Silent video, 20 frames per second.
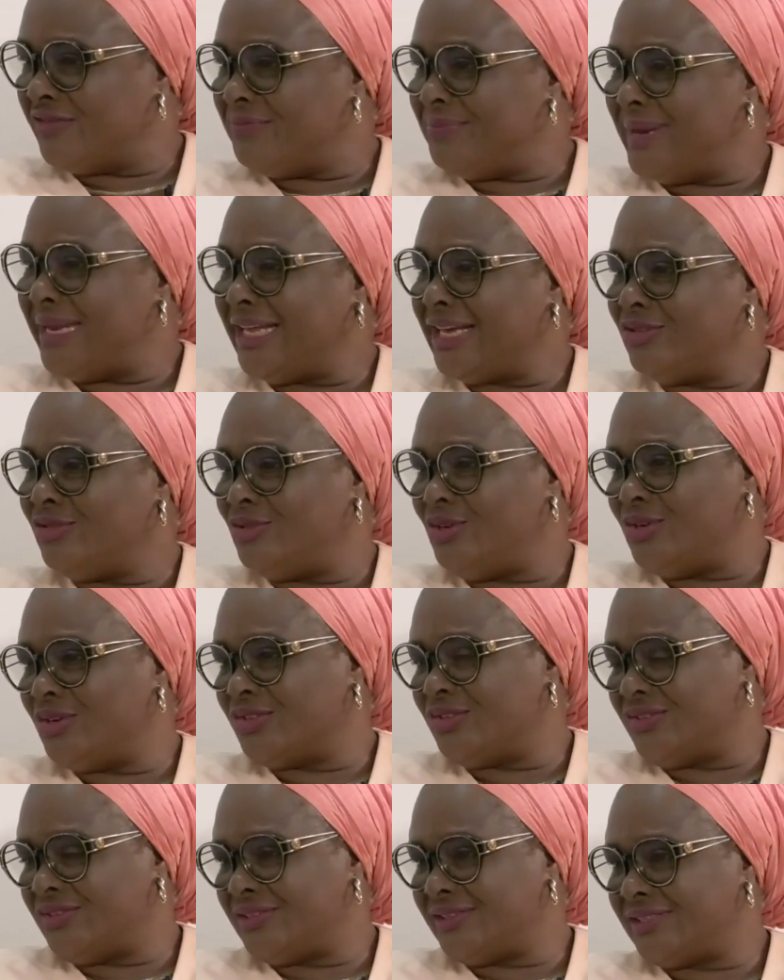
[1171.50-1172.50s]
of medical
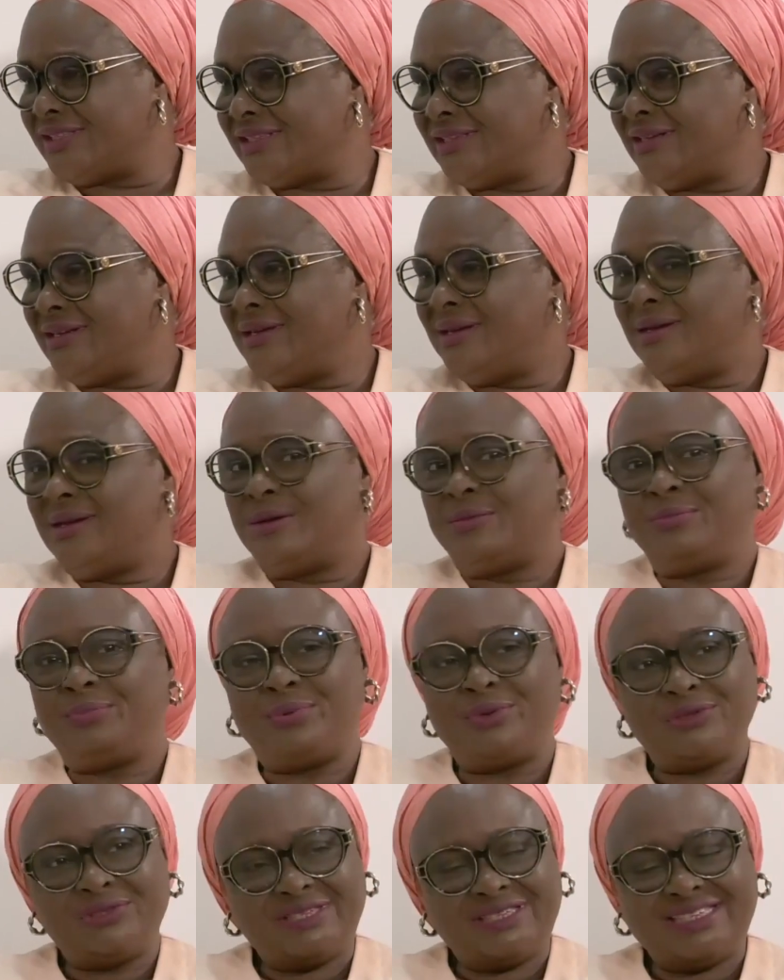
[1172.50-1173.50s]
doctors,
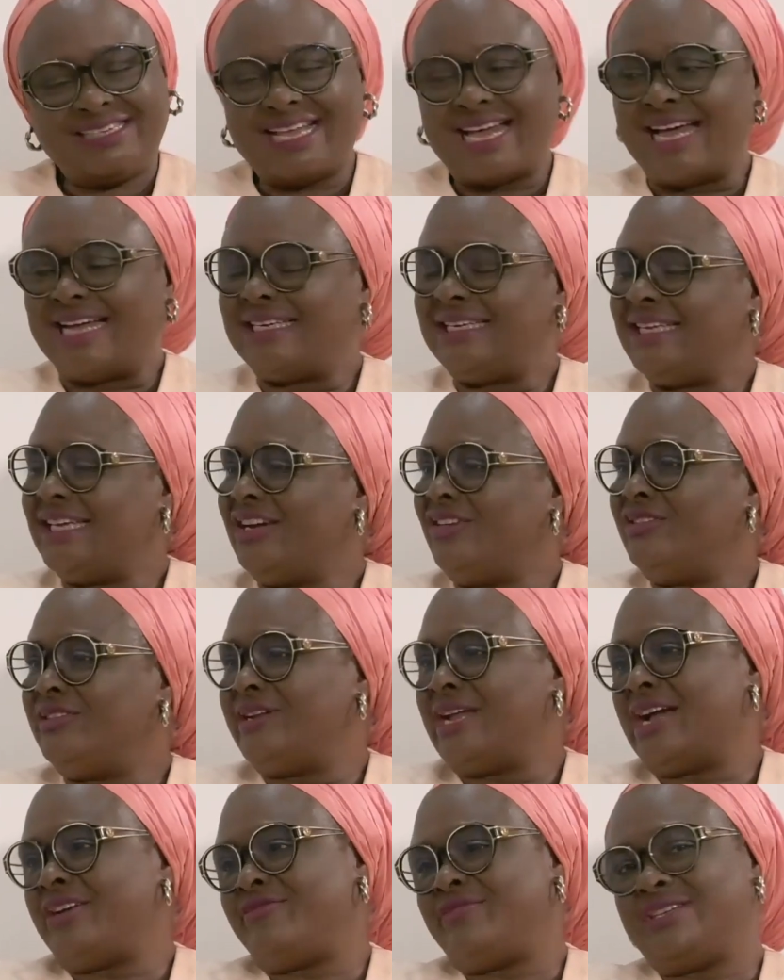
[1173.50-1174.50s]
both at the
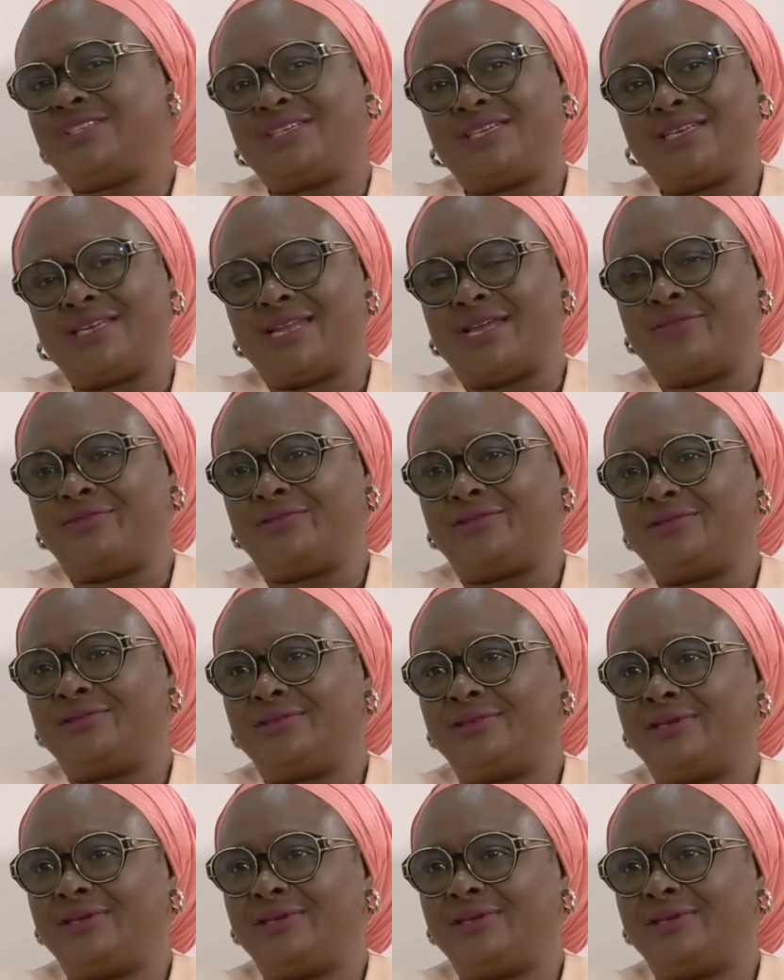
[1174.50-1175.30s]
undergraduate level